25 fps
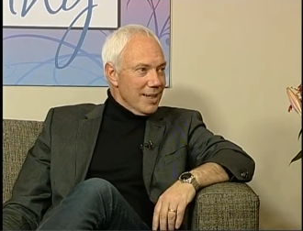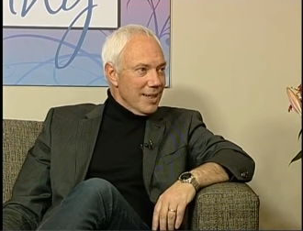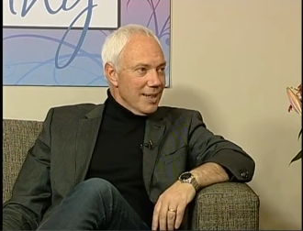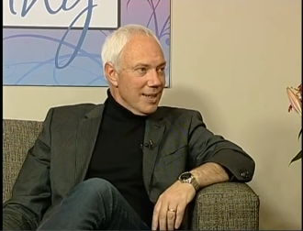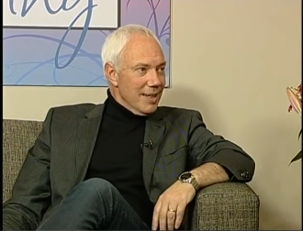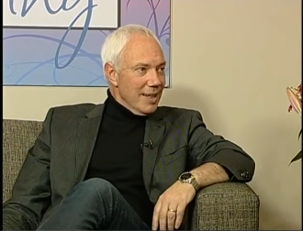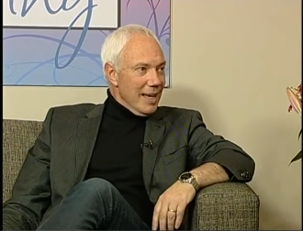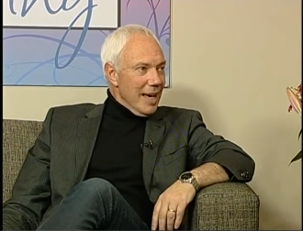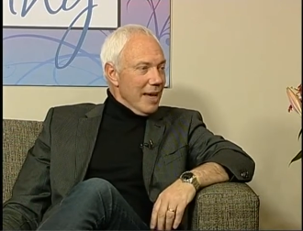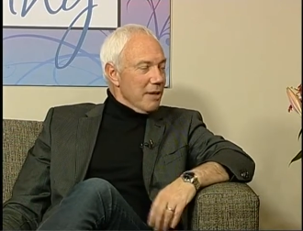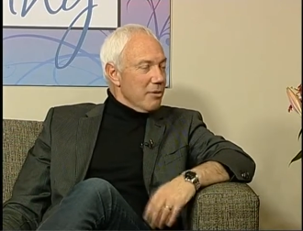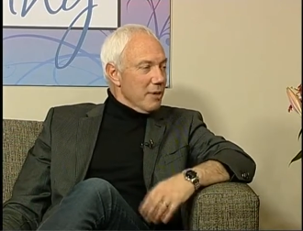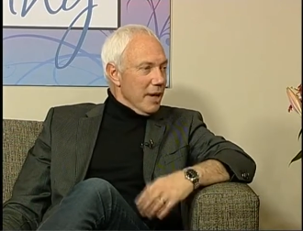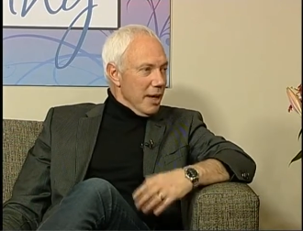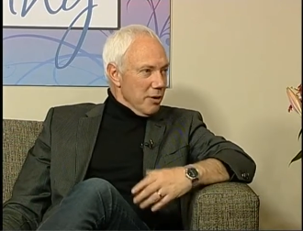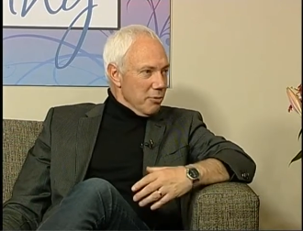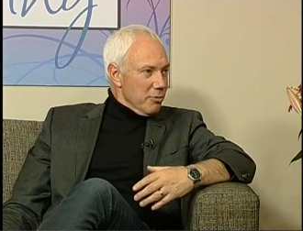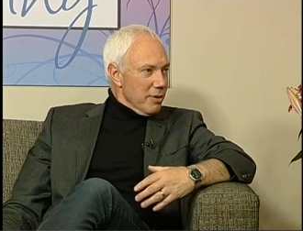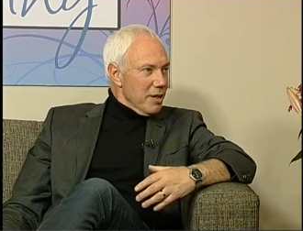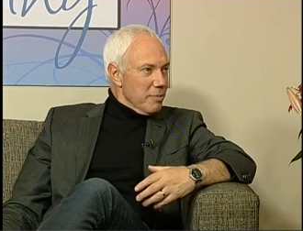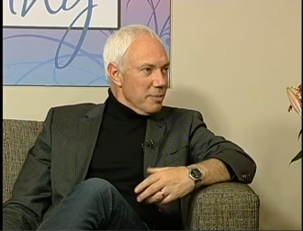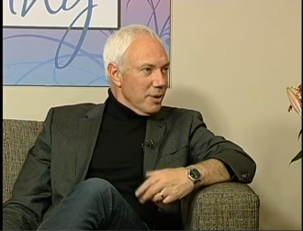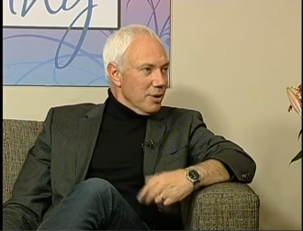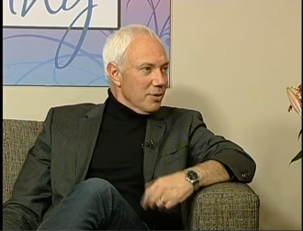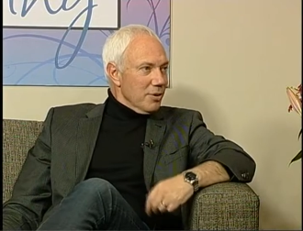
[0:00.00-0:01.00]
and, and
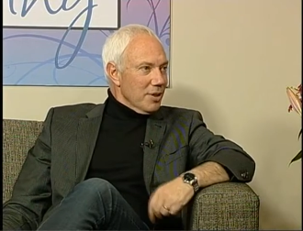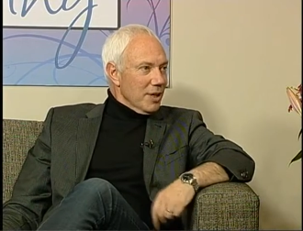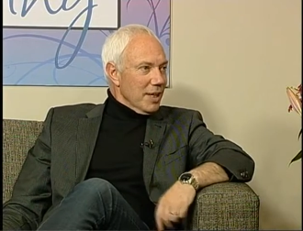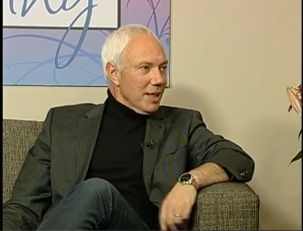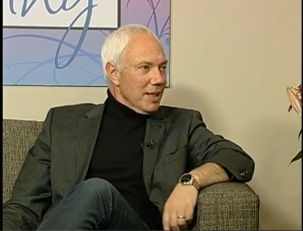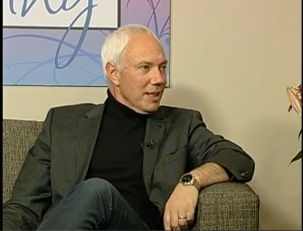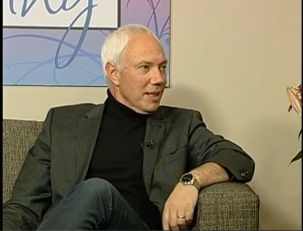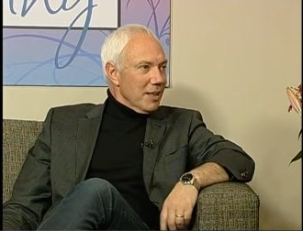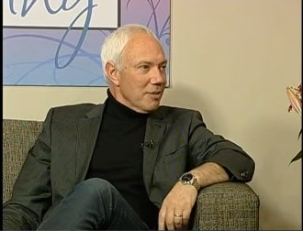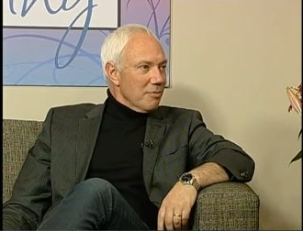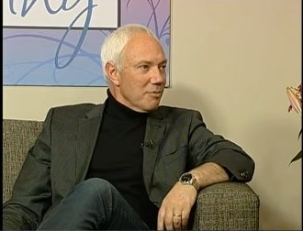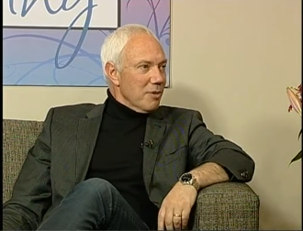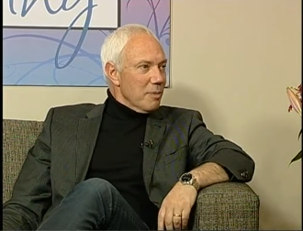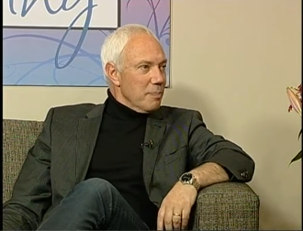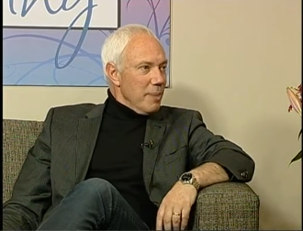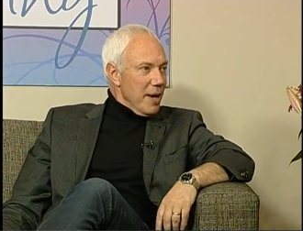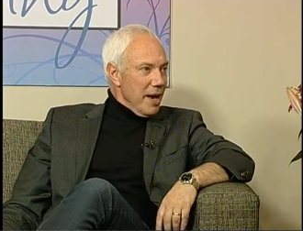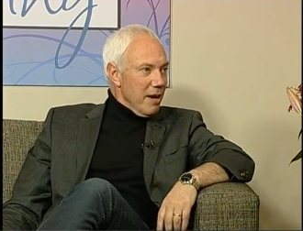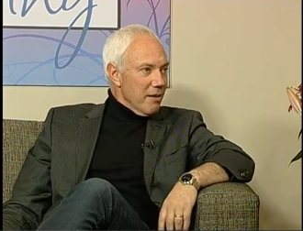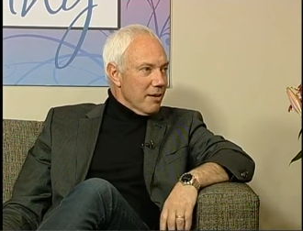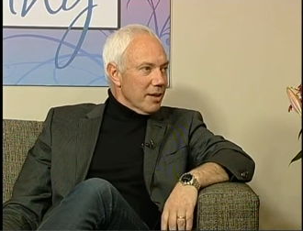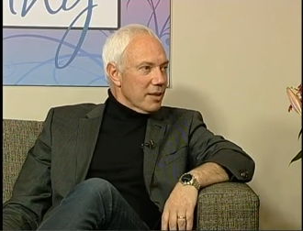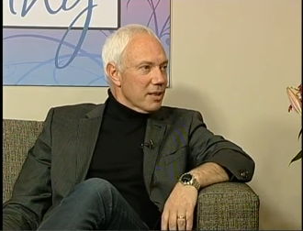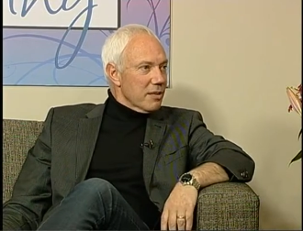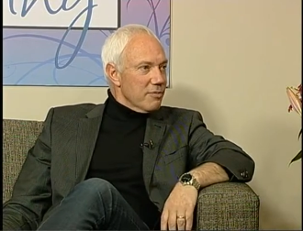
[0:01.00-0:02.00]
rebuilding and
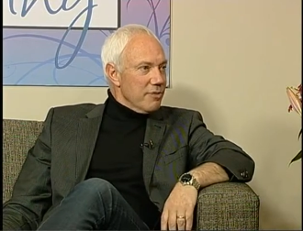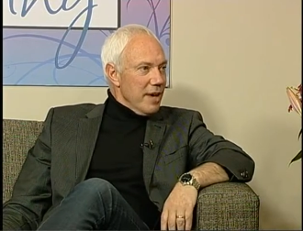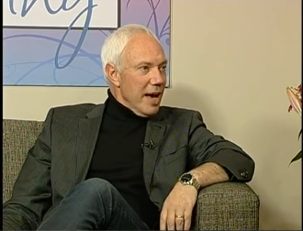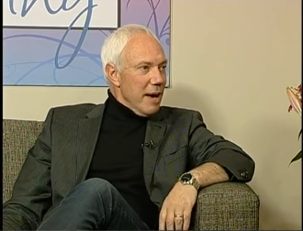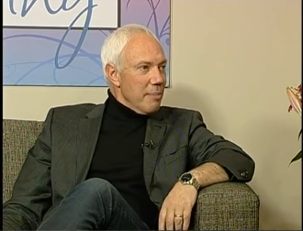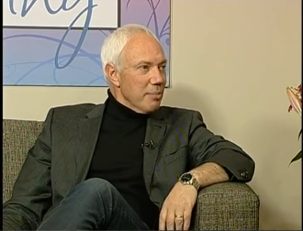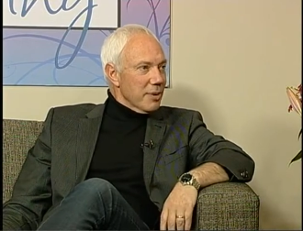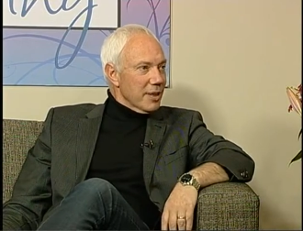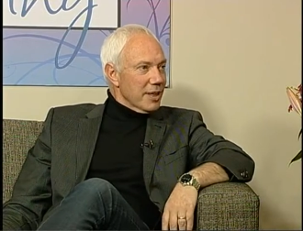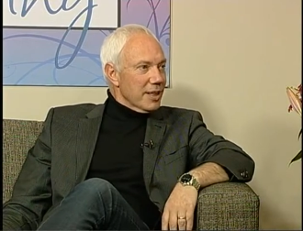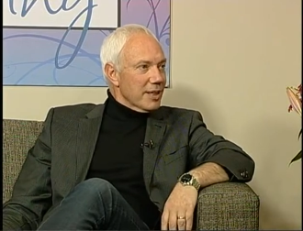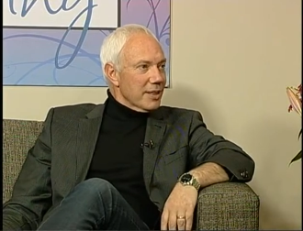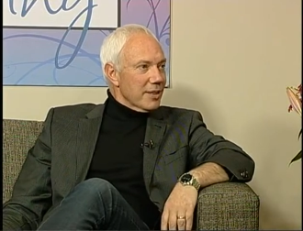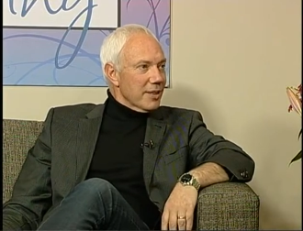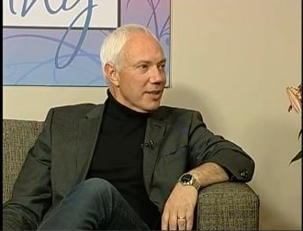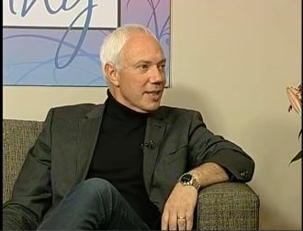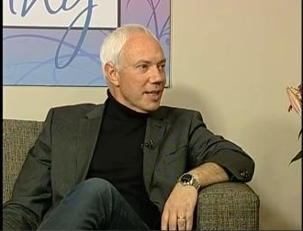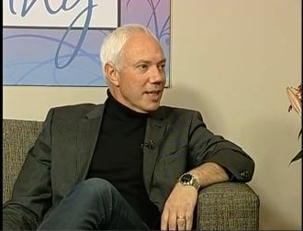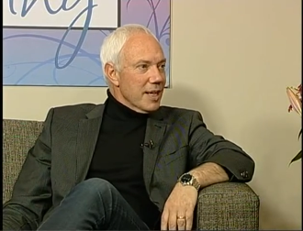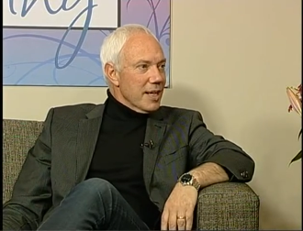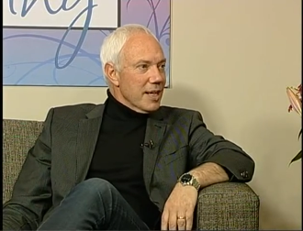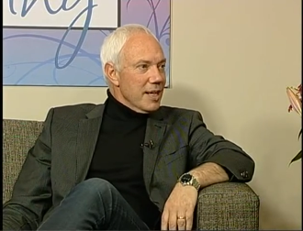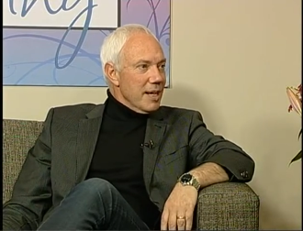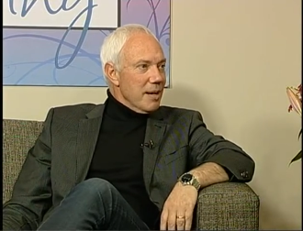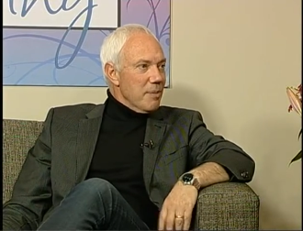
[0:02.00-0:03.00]
repairing the fabric in
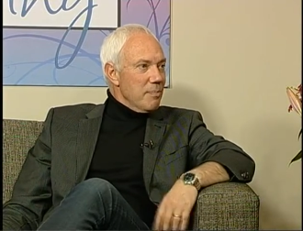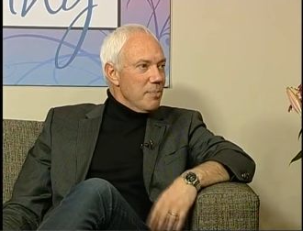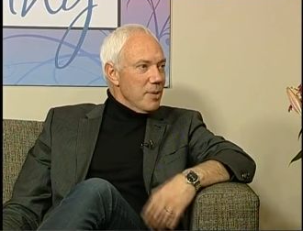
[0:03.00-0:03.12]
the uh,